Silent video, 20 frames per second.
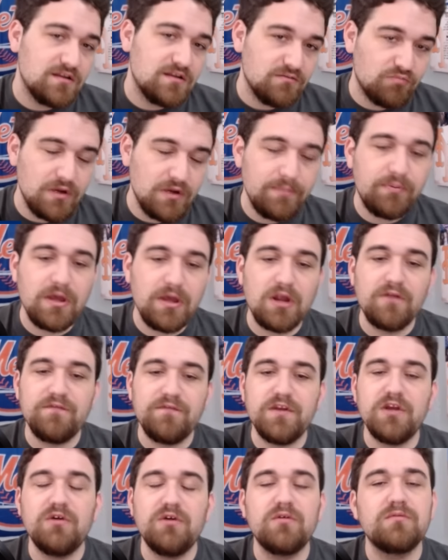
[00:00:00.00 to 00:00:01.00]
Replay
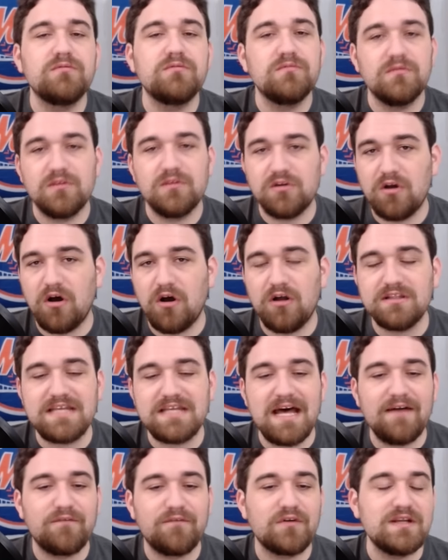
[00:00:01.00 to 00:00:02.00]
review called
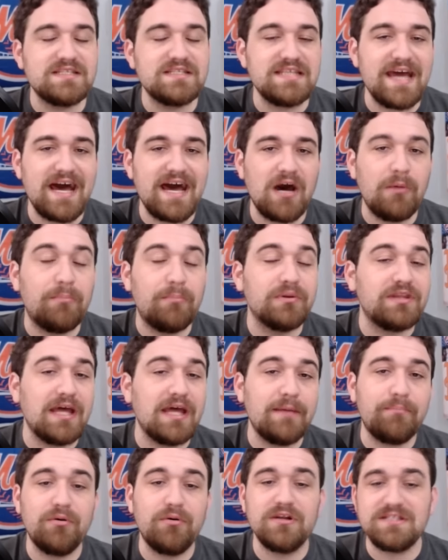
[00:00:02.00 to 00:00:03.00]
Alvarez out, but
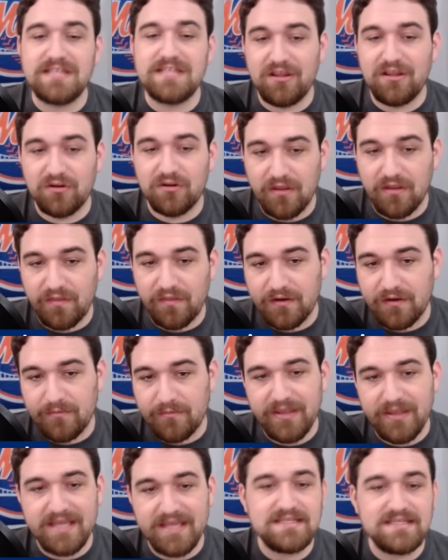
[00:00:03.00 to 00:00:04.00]
that put Taylor on third
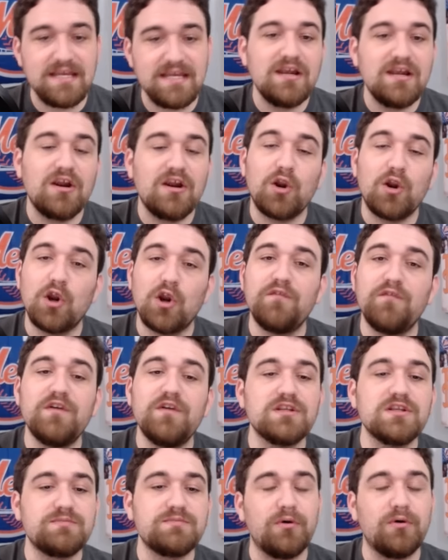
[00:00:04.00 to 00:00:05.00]
base. Irvin
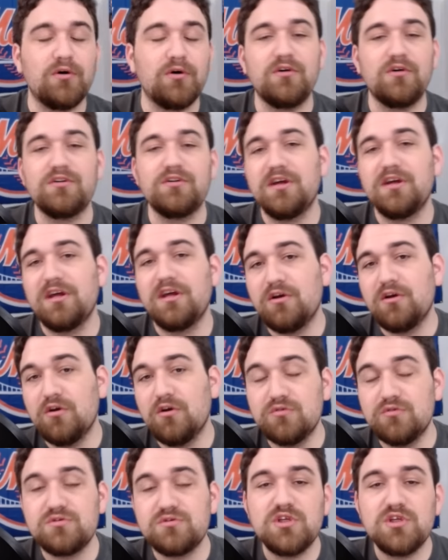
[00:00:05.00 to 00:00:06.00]
is pulled.
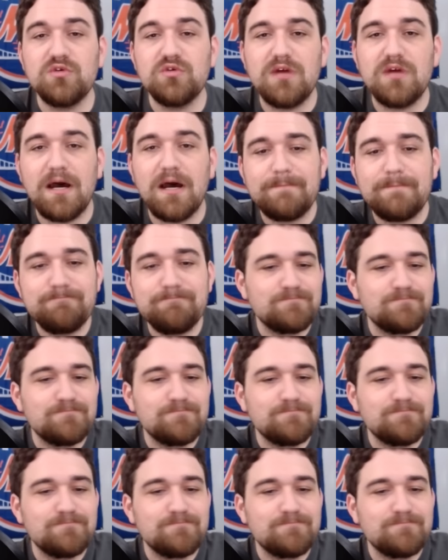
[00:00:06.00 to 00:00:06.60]
Who's dude up?